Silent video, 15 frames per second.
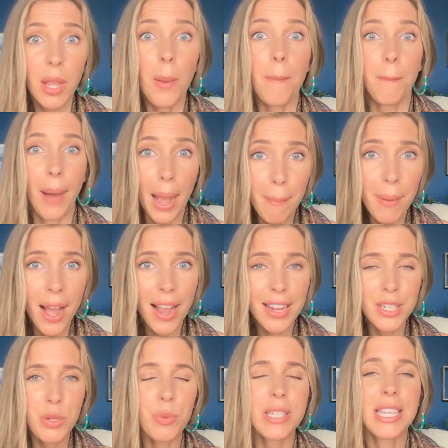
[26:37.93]
My
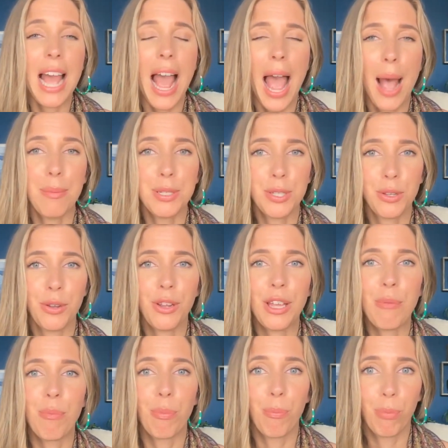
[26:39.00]
mind was
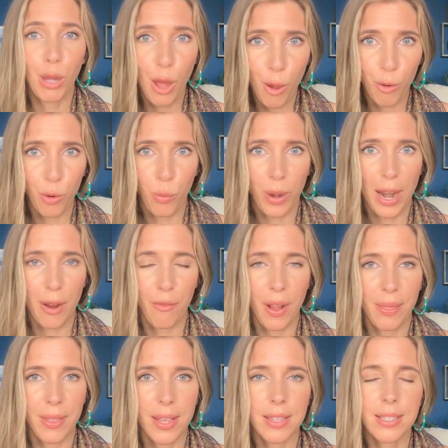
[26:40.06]
absolutely blown when I
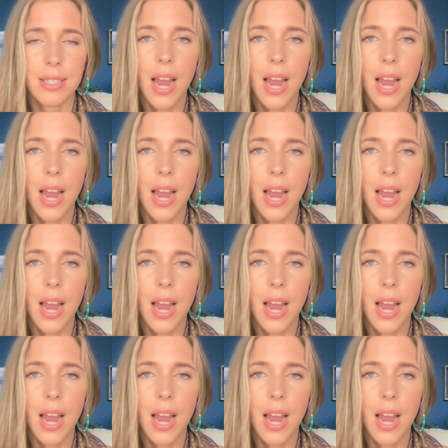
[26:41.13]
read this,